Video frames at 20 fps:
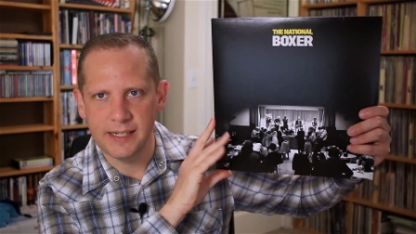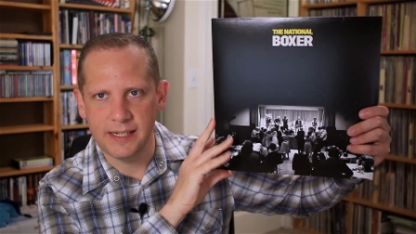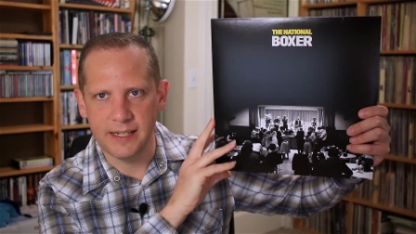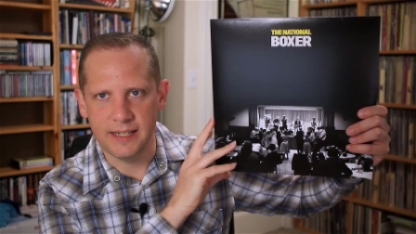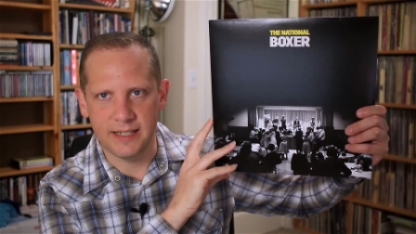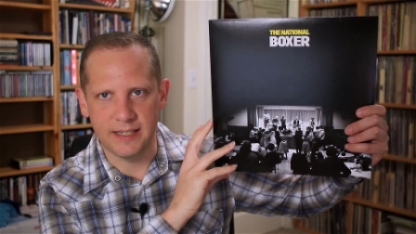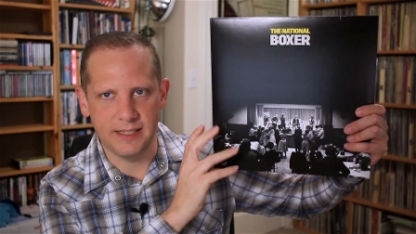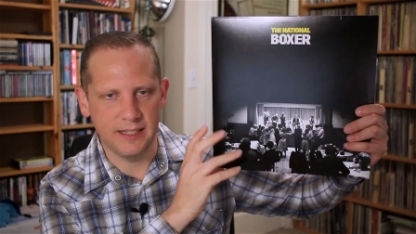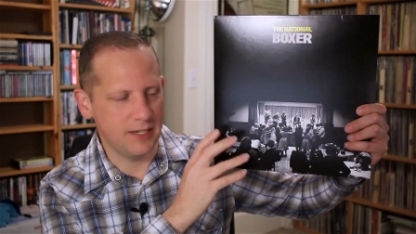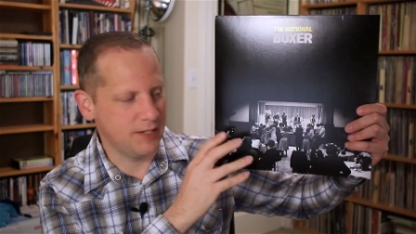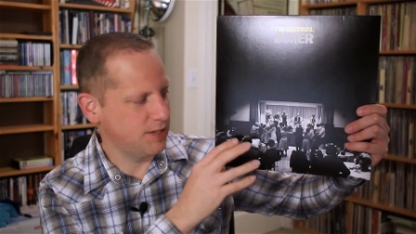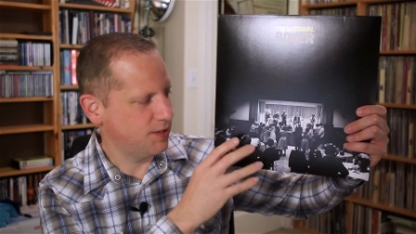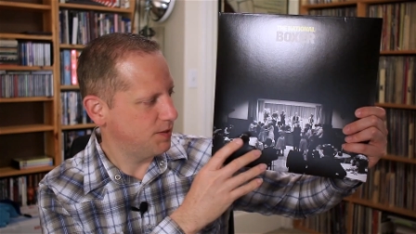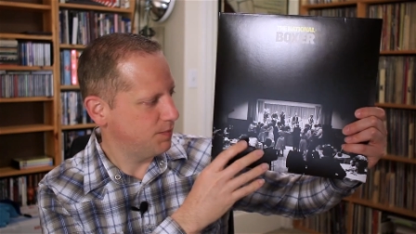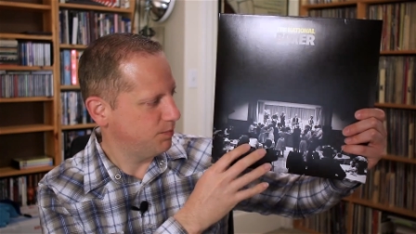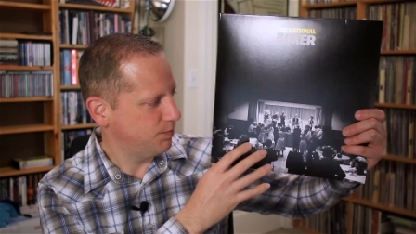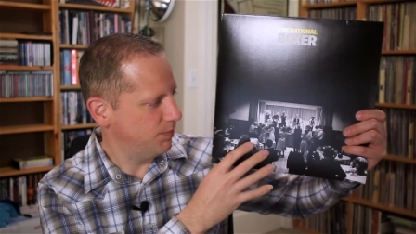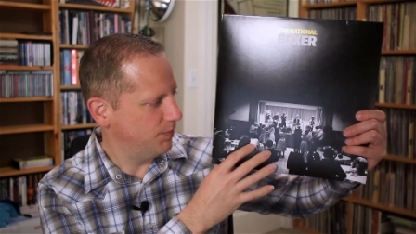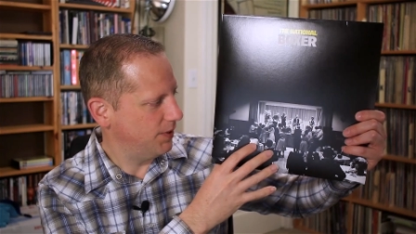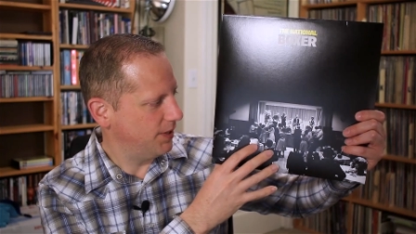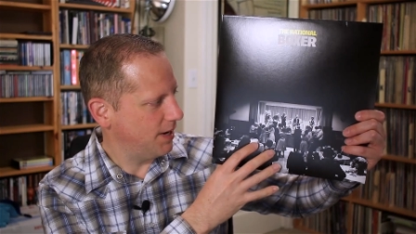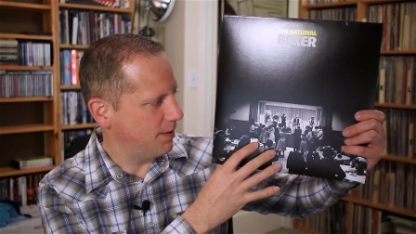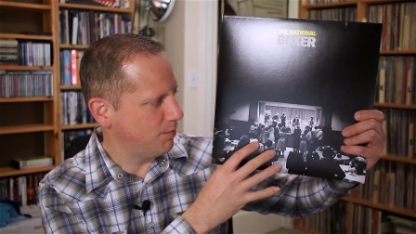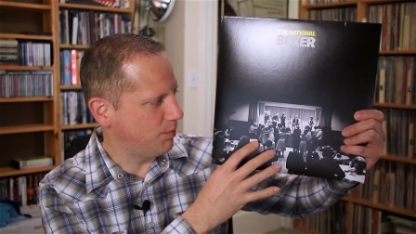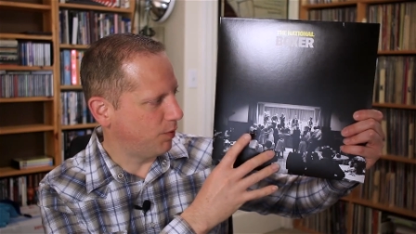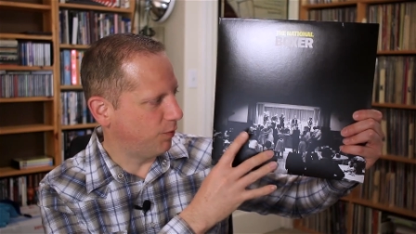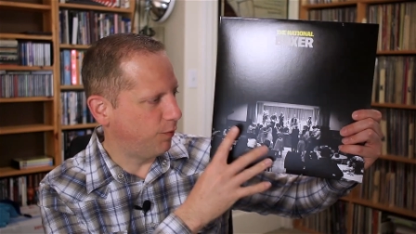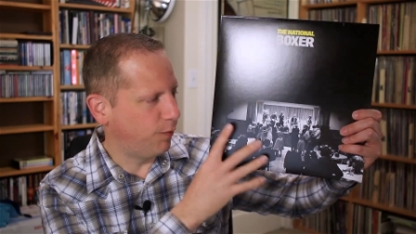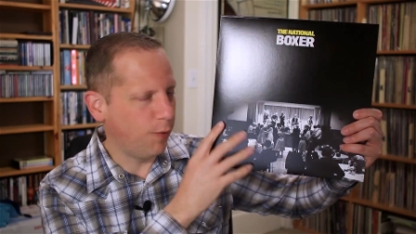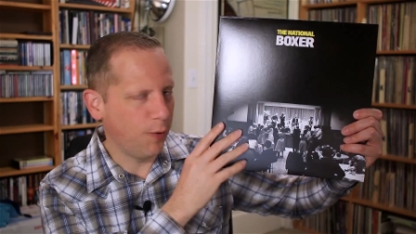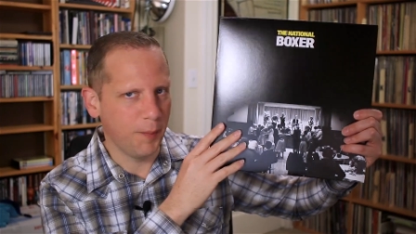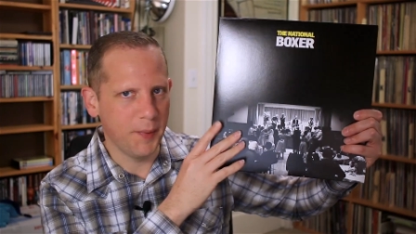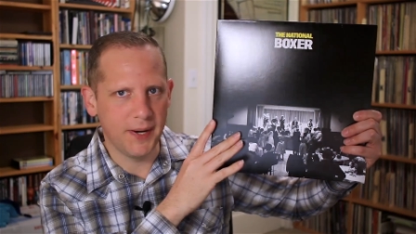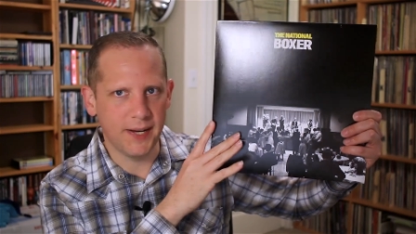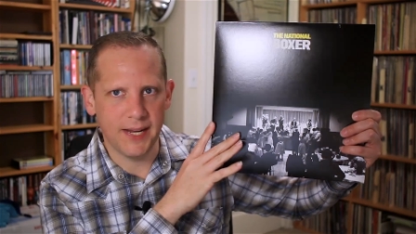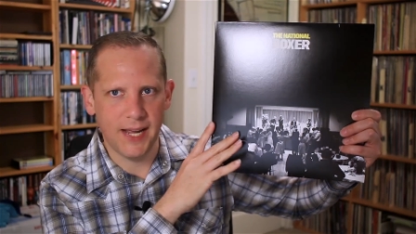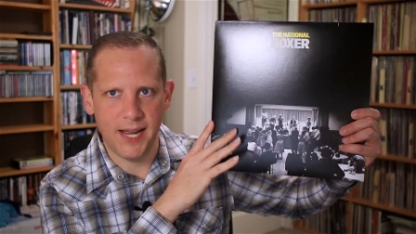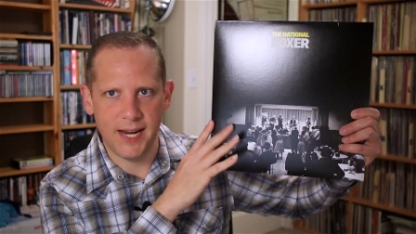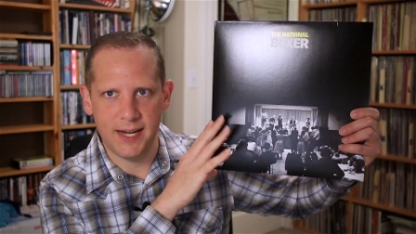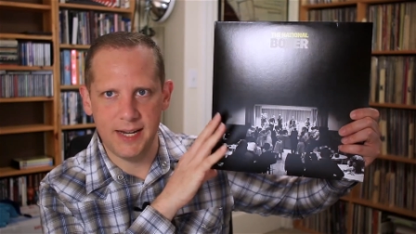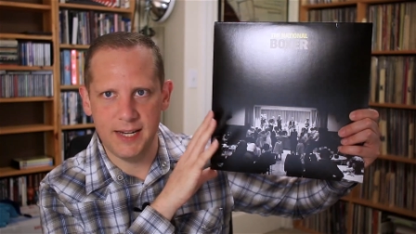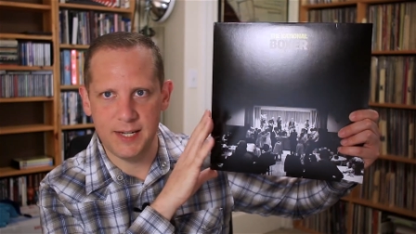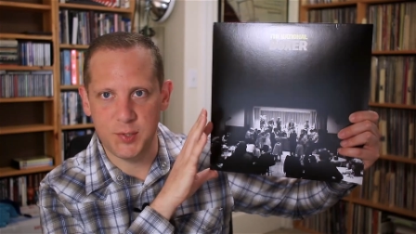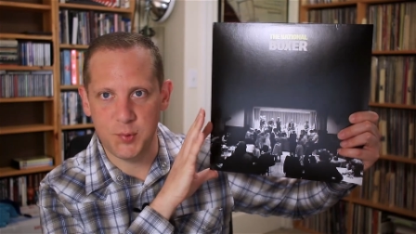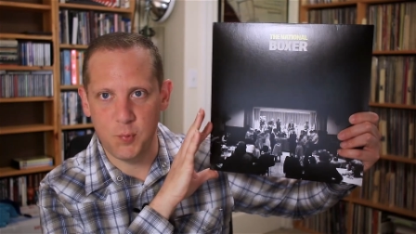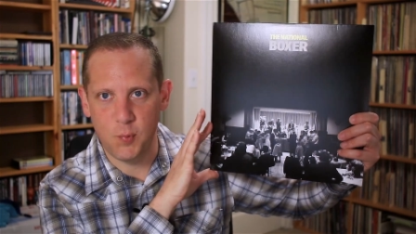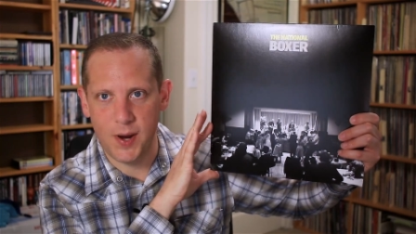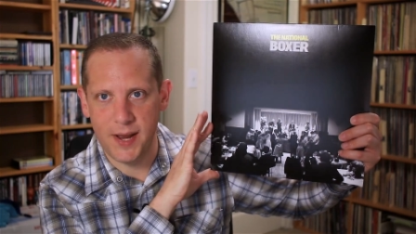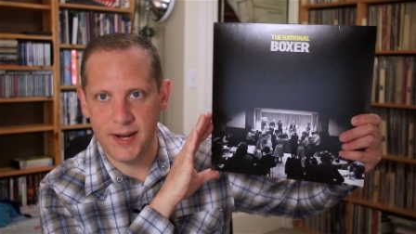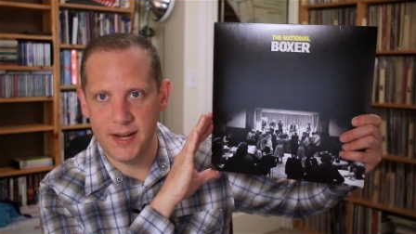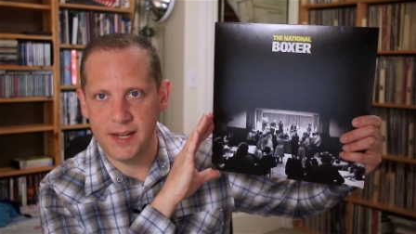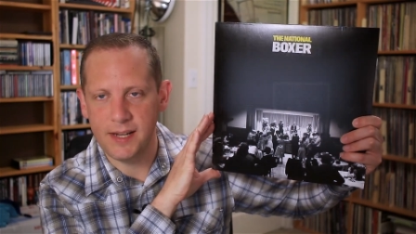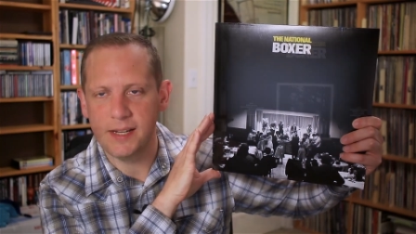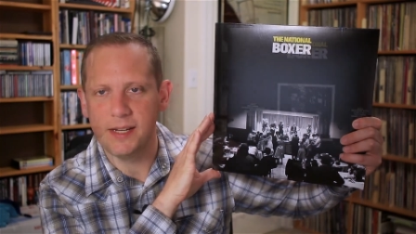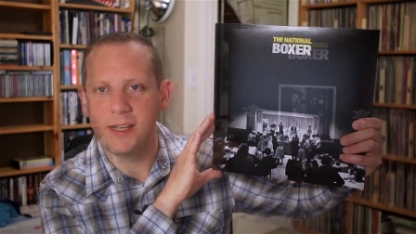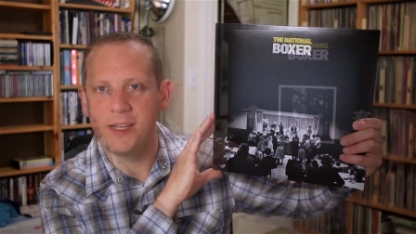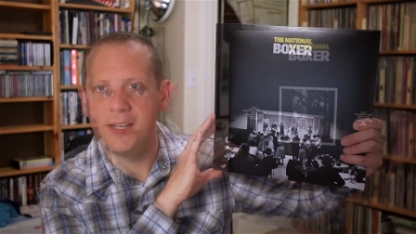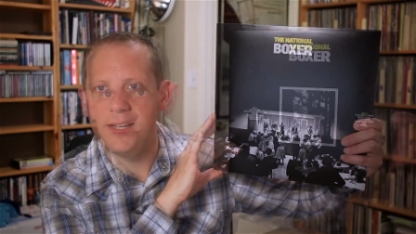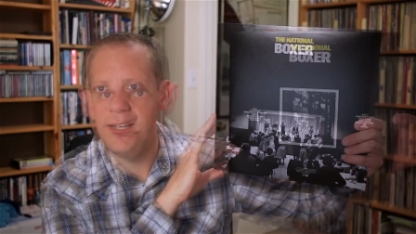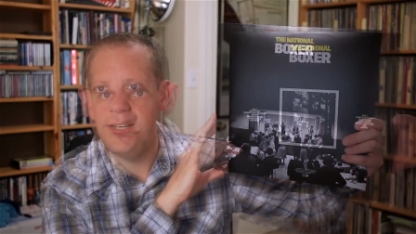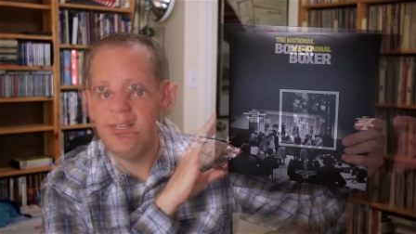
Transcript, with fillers: Uh, that's them performing at his wedding.